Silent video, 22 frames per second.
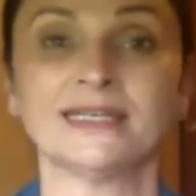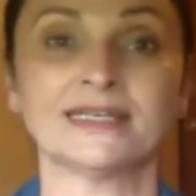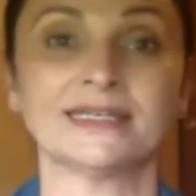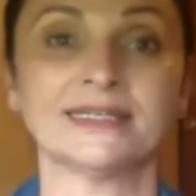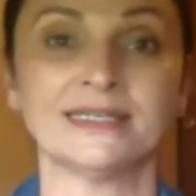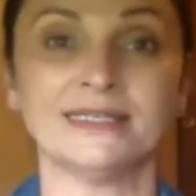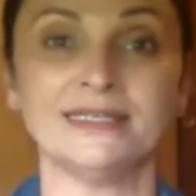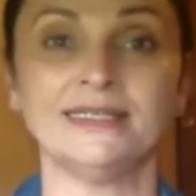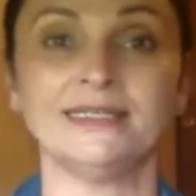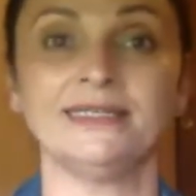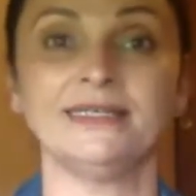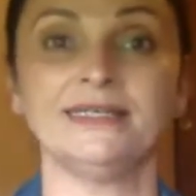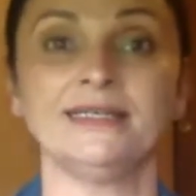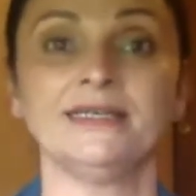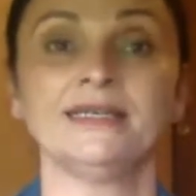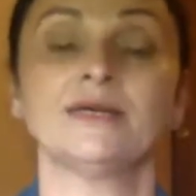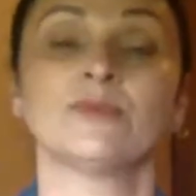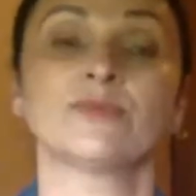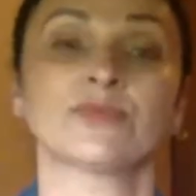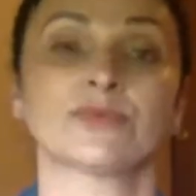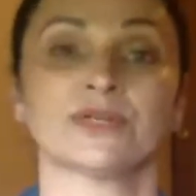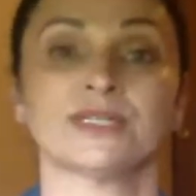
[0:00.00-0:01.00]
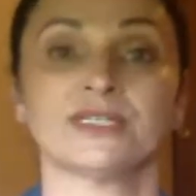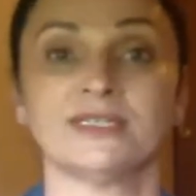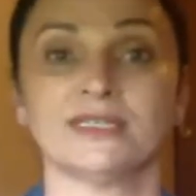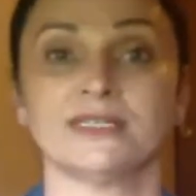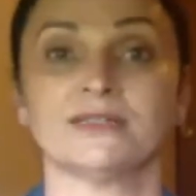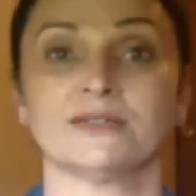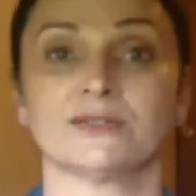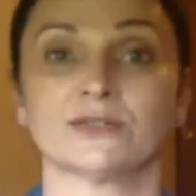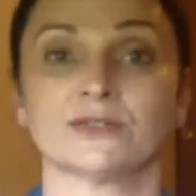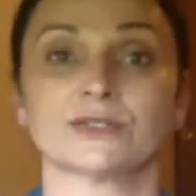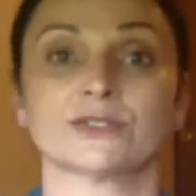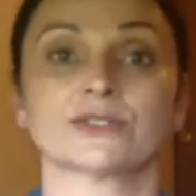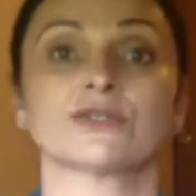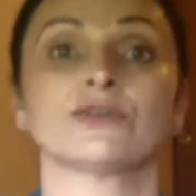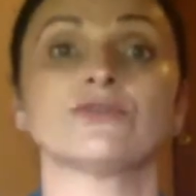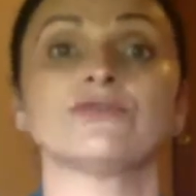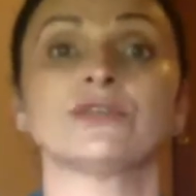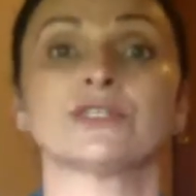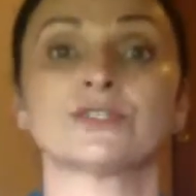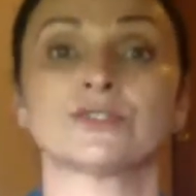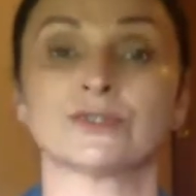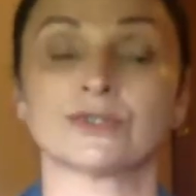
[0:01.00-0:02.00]
key predictors of
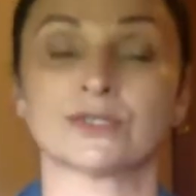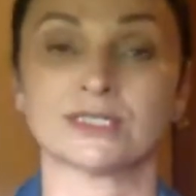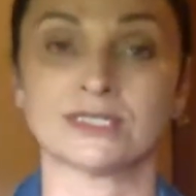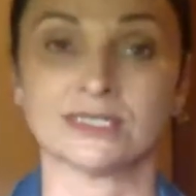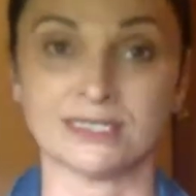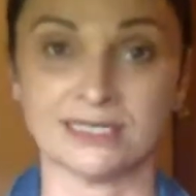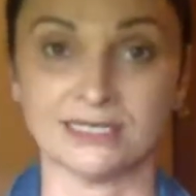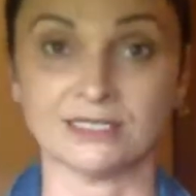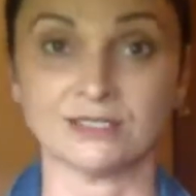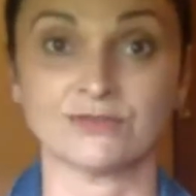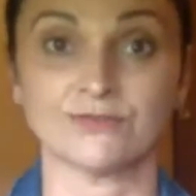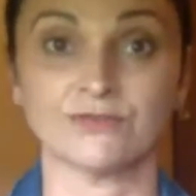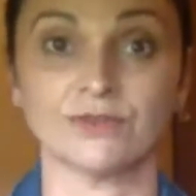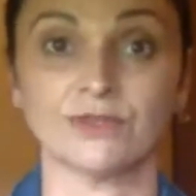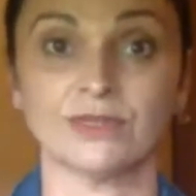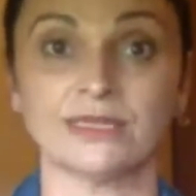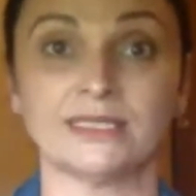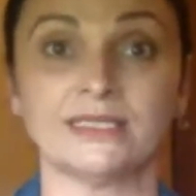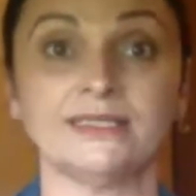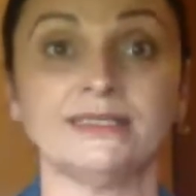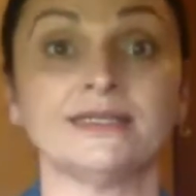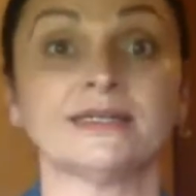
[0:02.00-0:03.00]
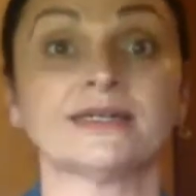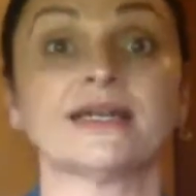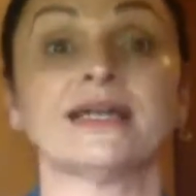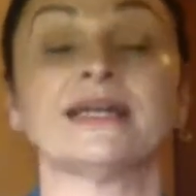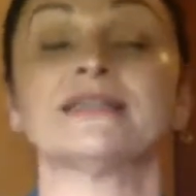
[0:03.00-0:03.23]
a successful leader